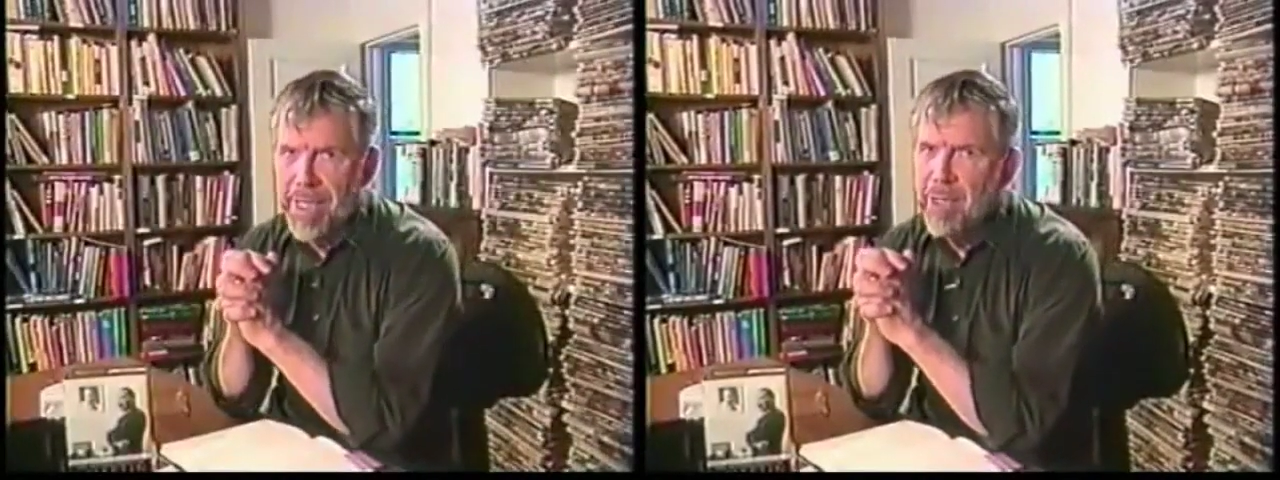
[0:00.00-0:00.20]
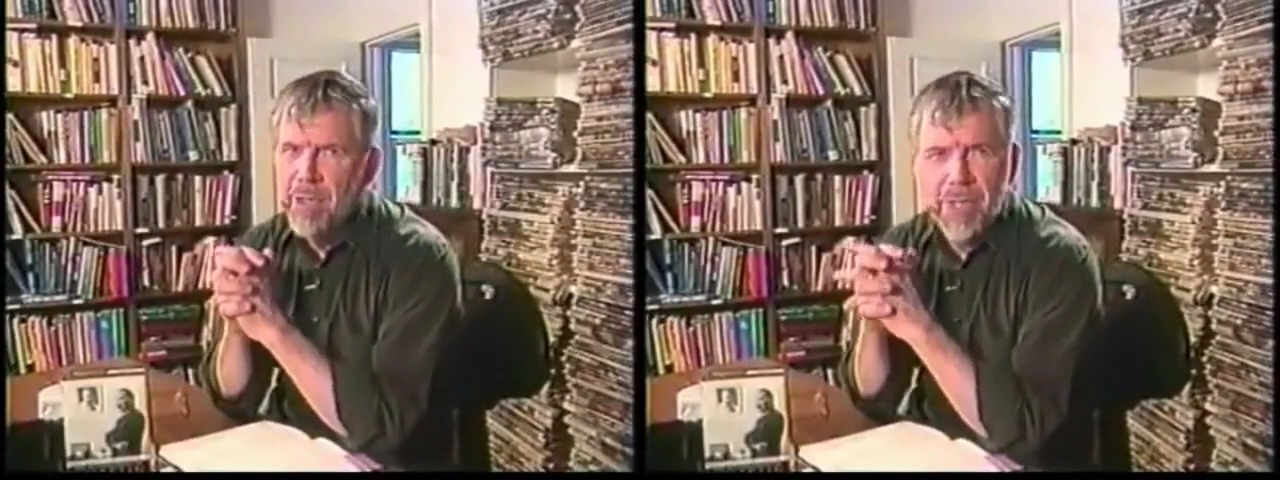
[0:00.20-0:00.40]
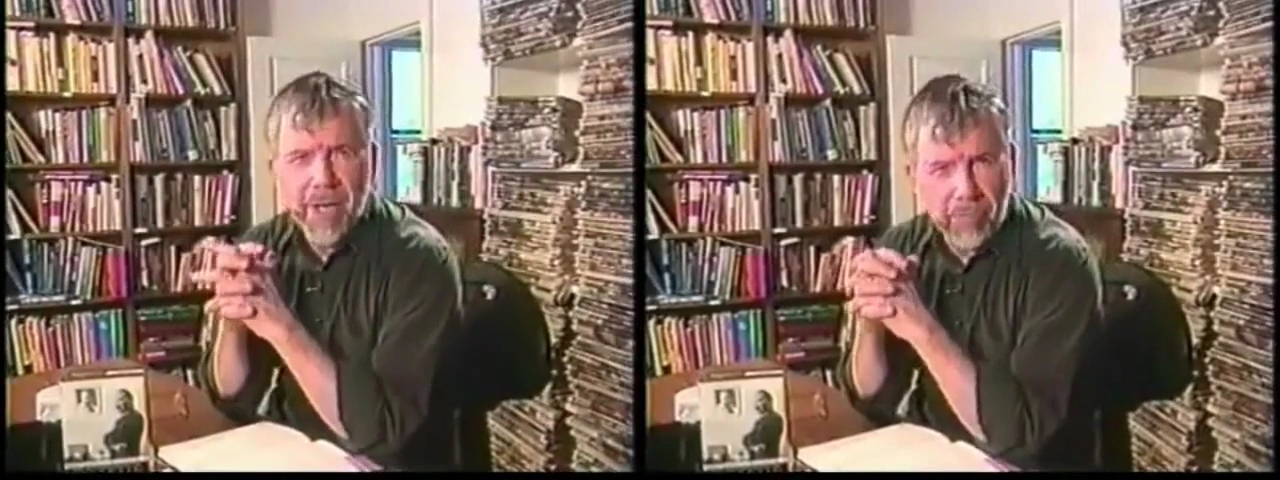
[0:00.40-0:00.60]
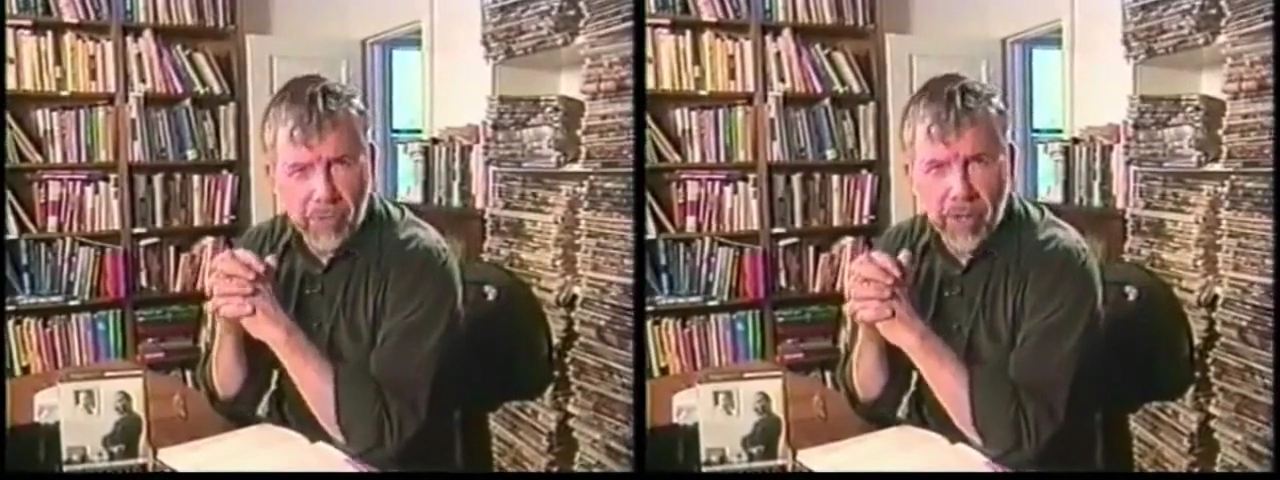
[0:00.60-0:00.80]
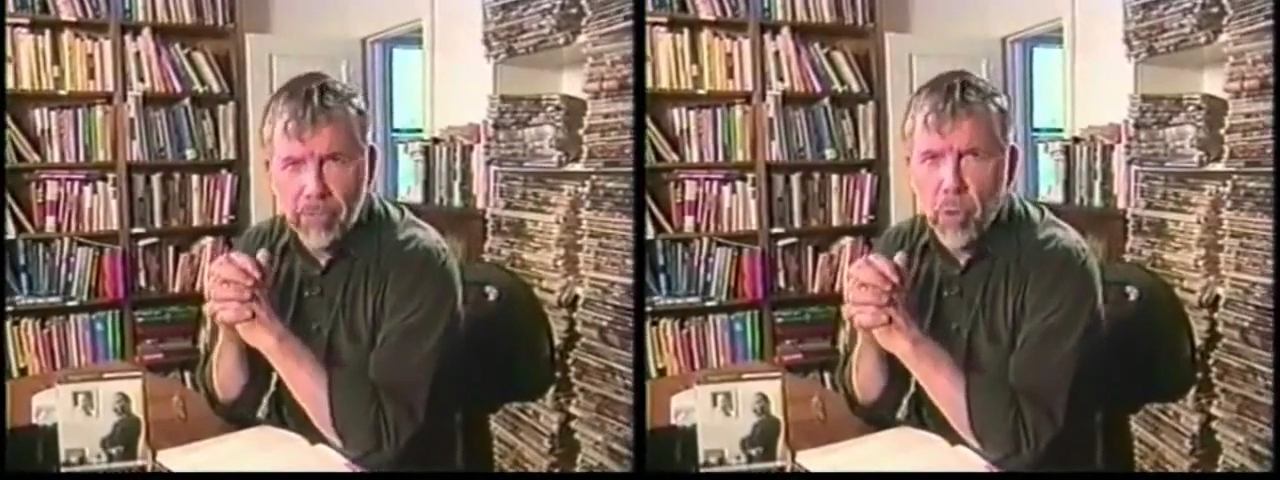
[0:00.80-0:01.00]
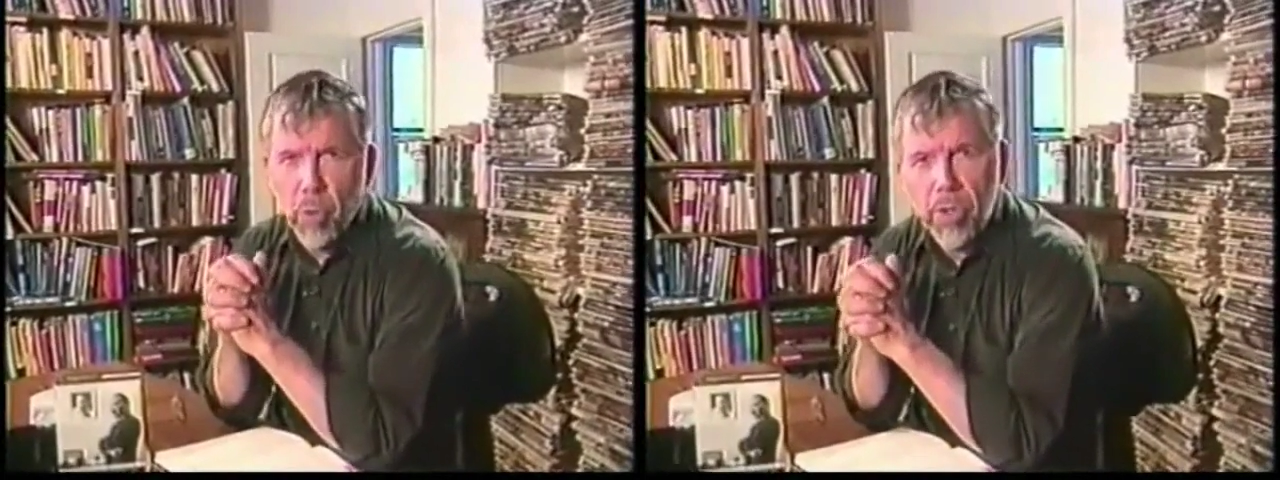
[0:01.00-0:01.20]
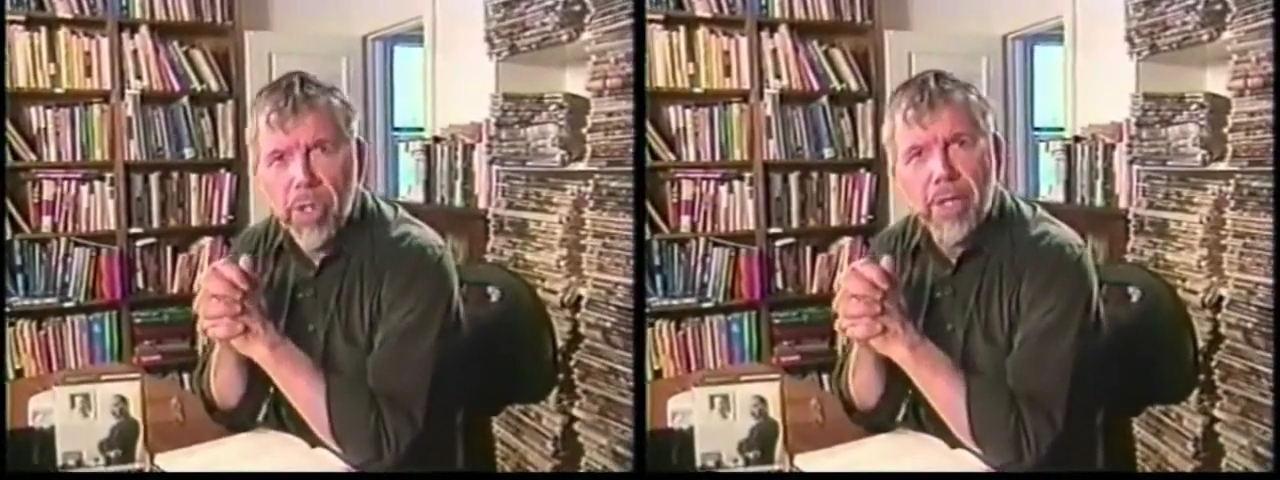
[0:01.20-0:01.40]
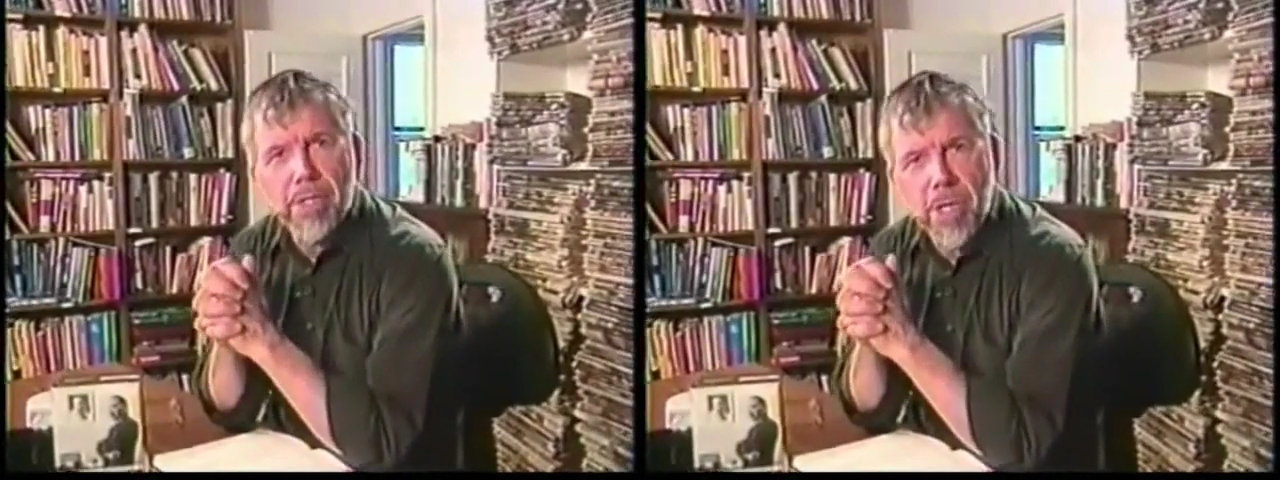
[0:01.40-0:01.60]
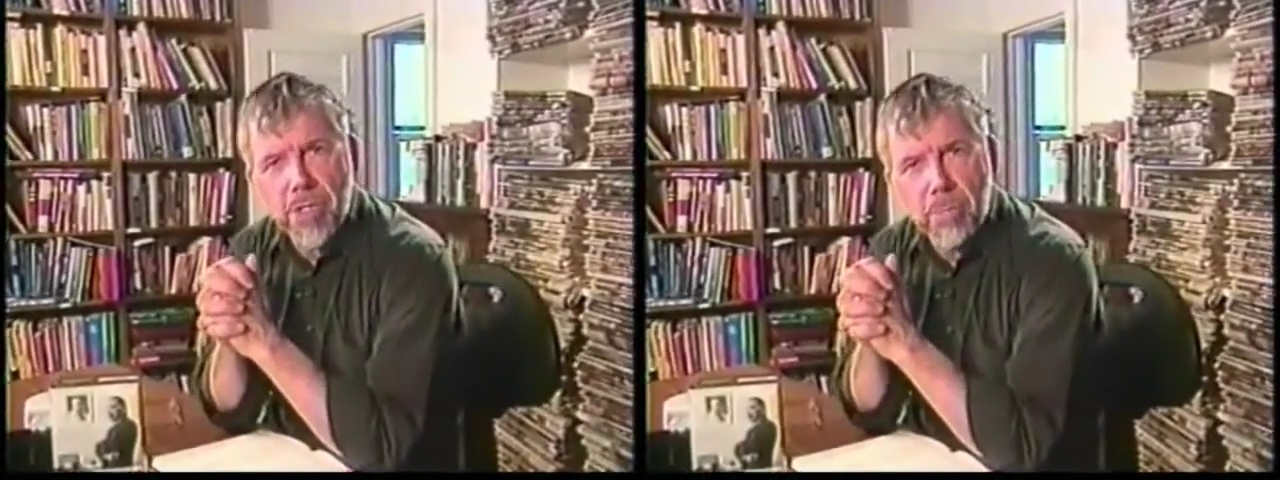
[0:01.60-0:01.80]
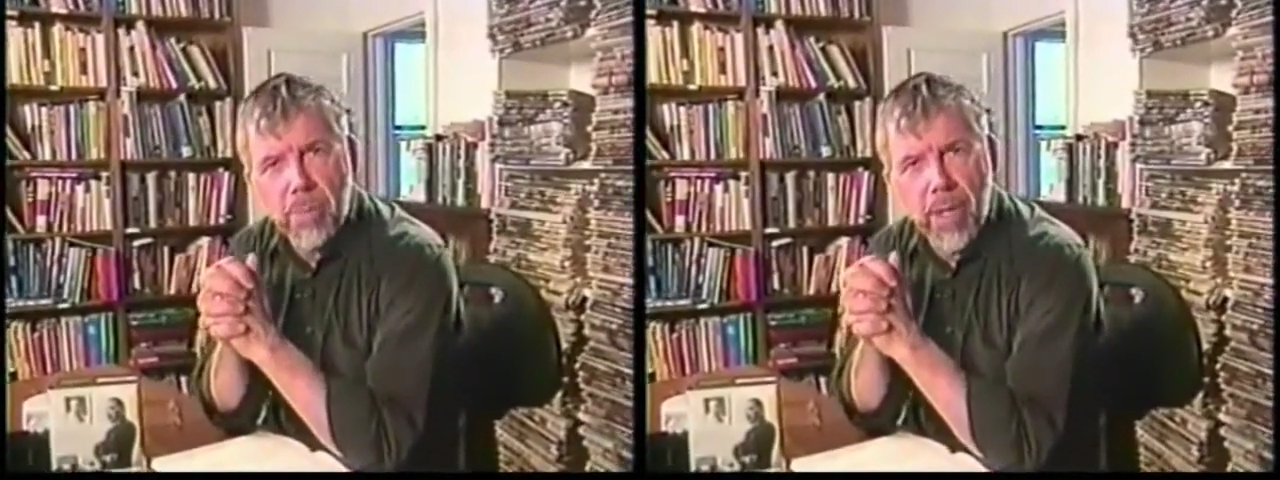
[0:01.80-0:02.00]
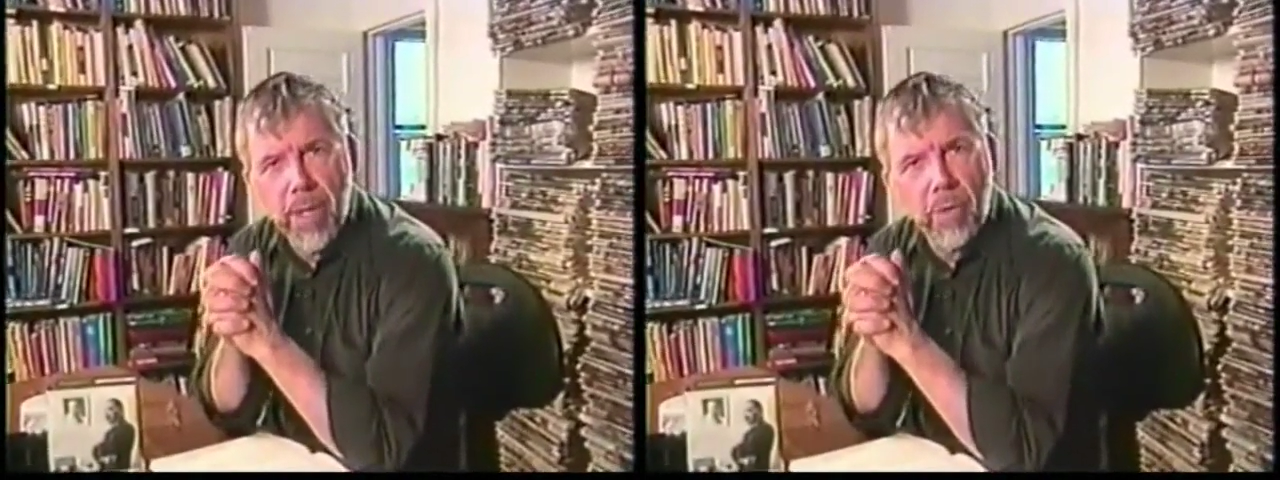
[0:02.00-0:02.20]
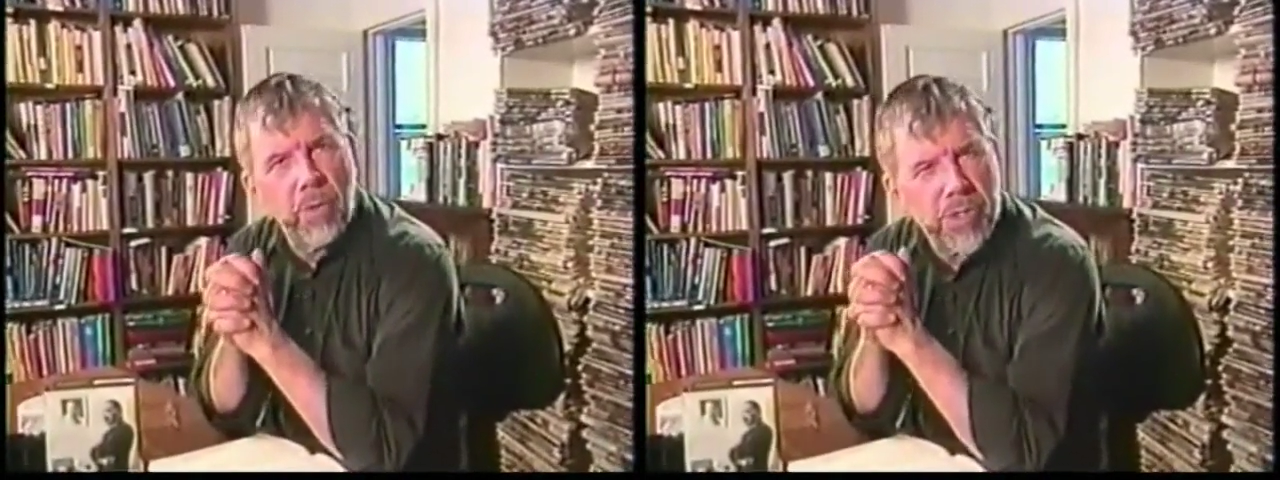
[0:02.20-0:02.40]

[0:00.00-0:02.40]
He could never have coordinated such a plan